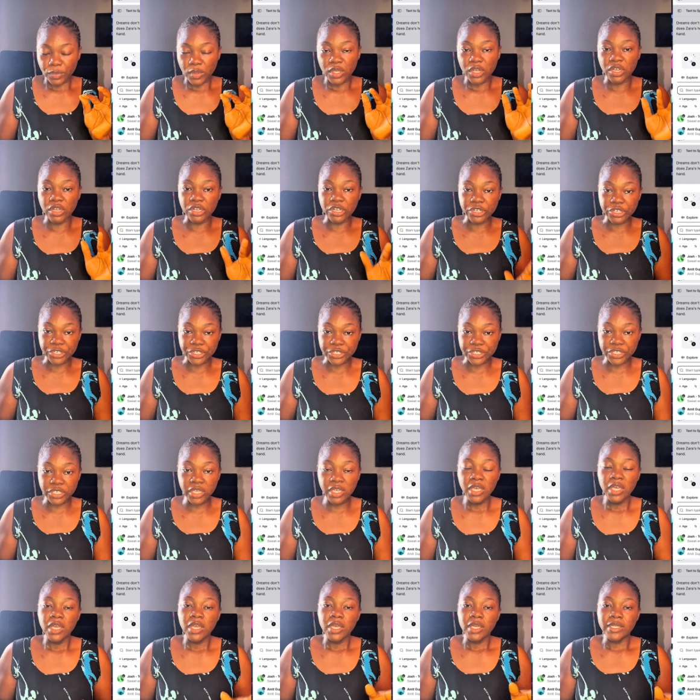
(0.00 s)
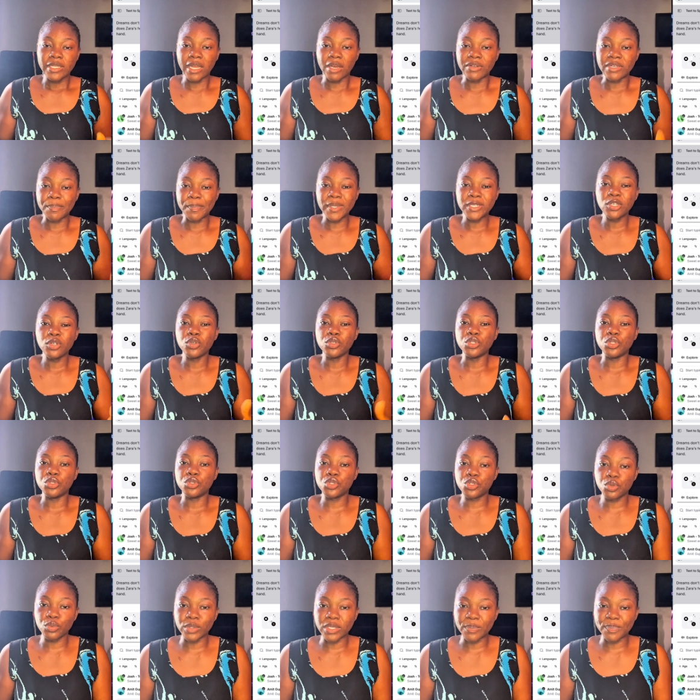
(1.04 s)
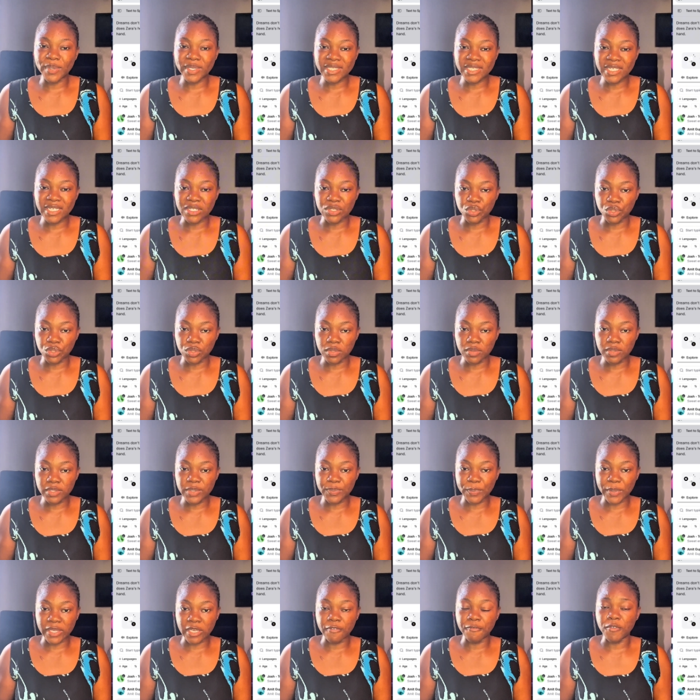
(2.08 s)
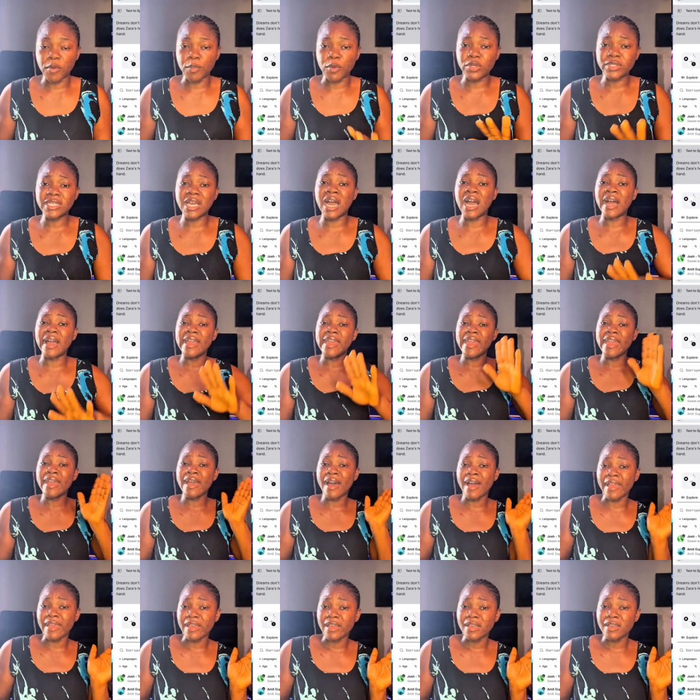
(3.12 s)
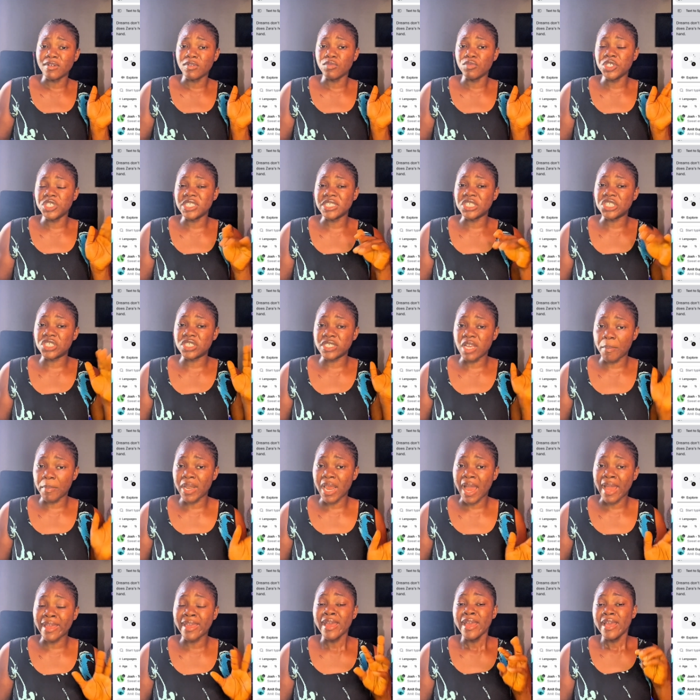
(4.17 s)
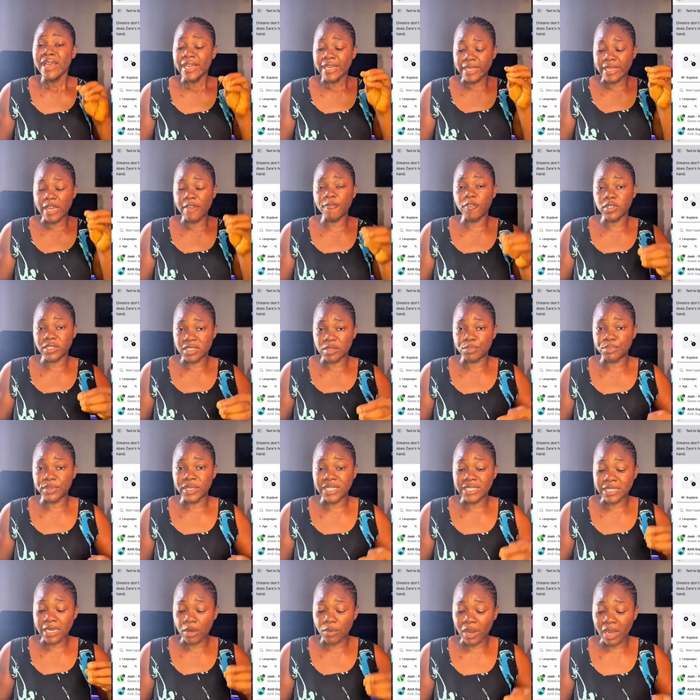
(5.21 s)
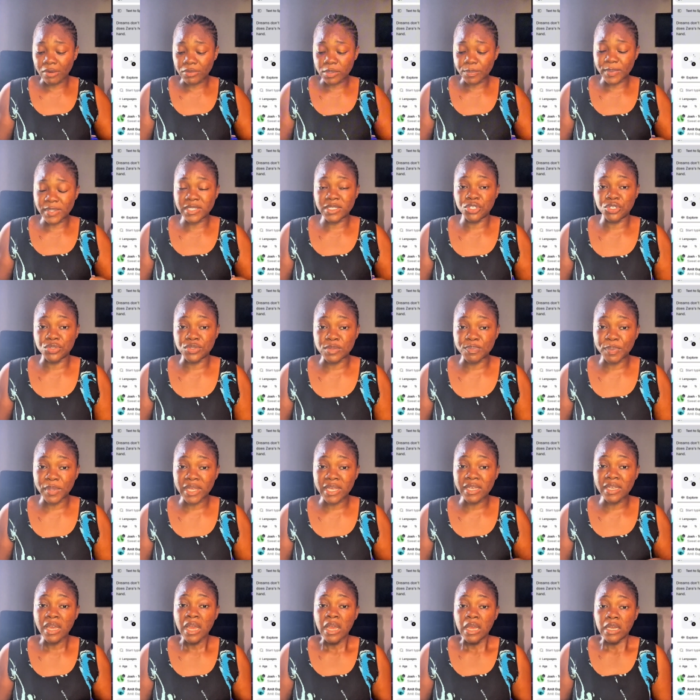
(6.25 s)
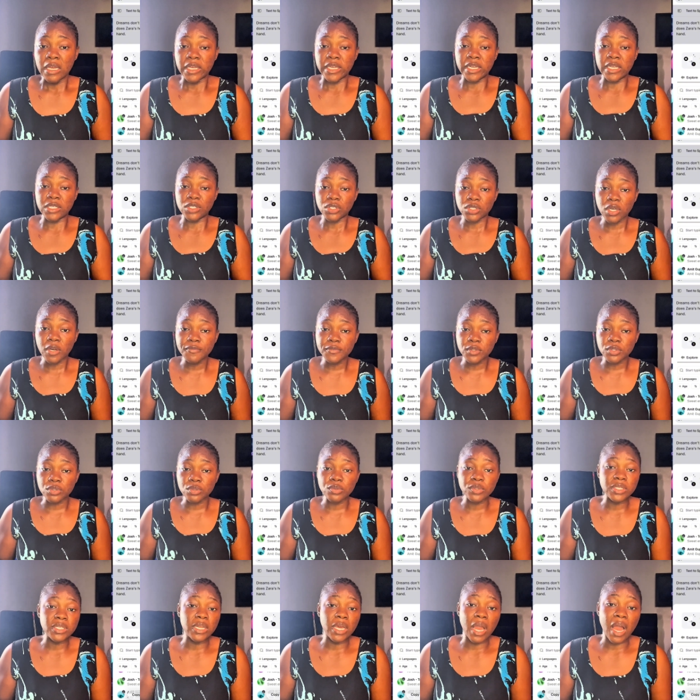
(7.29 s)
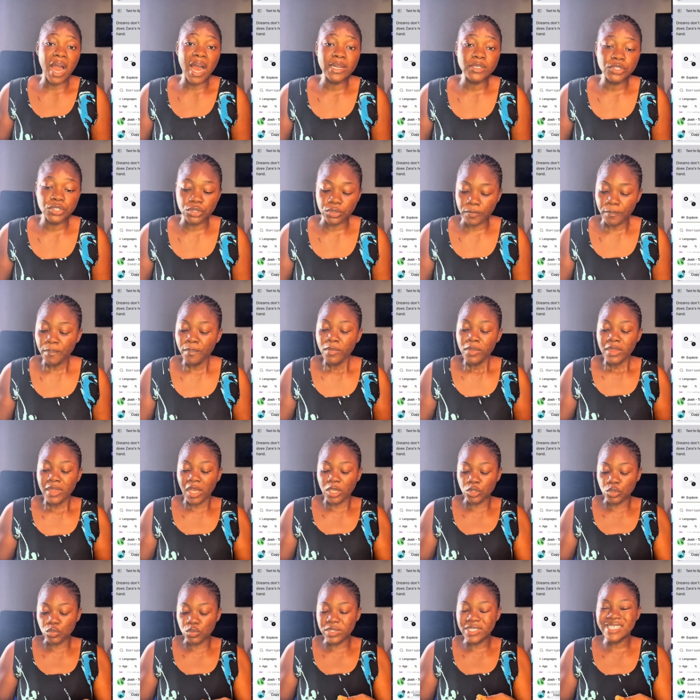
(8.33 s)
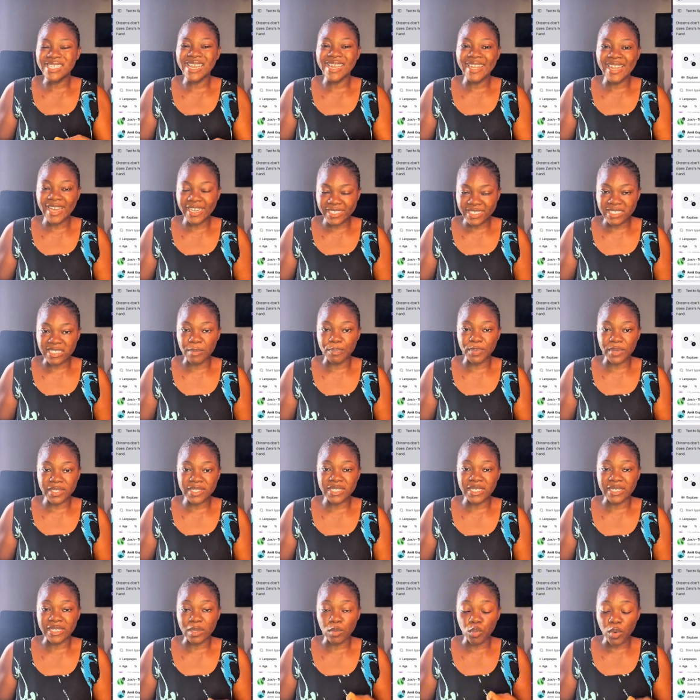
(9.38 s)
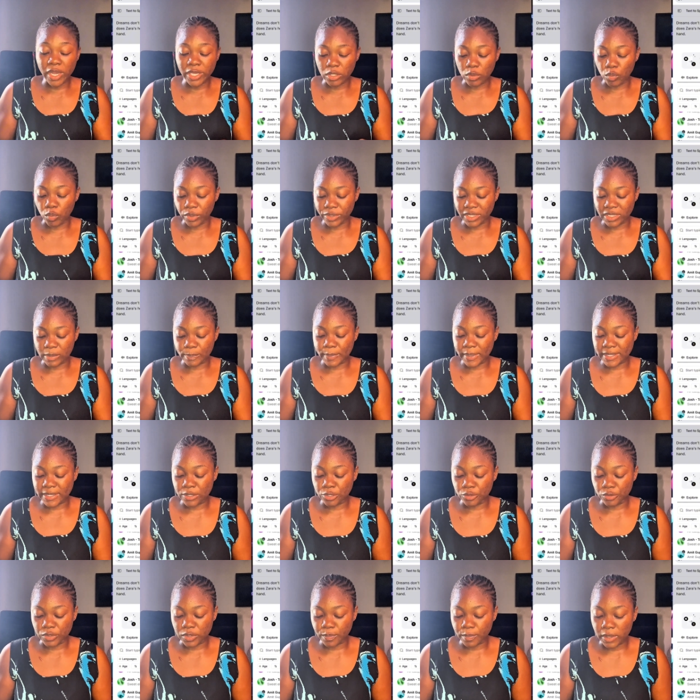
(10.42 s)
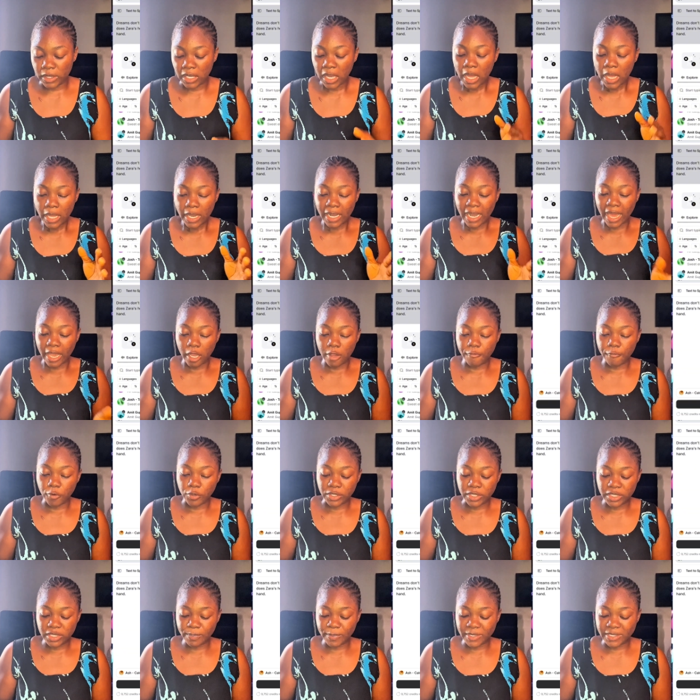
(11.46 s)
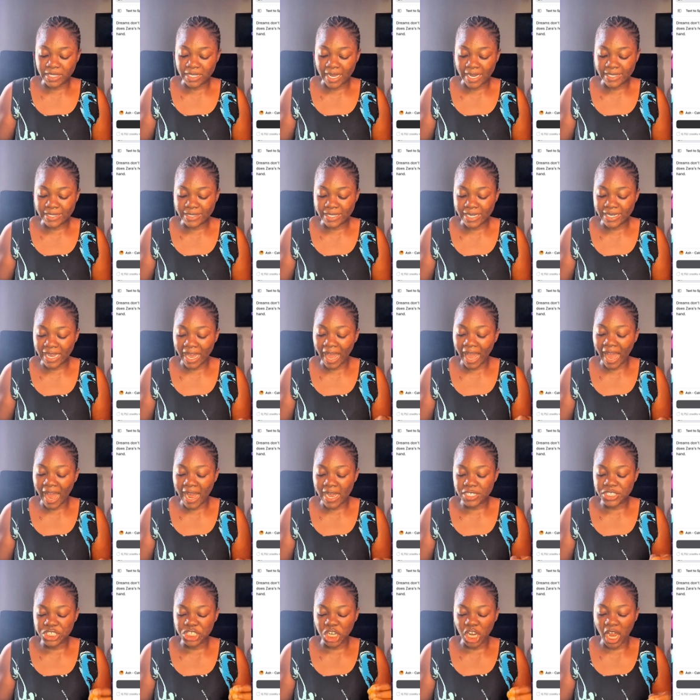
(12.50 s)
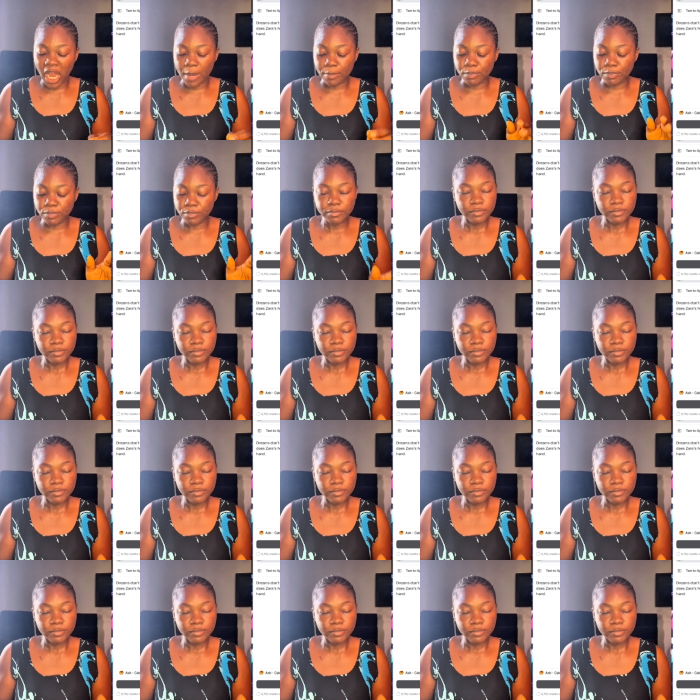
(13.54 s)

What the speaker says: a lady. Now, depending on the tone the person is speaking from, because our AI, which is Gemini, gave us a breakdown how the person should speak, in a soft tone, in a hard tone. Now, you will select the person the way you want the person to speak. Like for this person, I said ash, calm,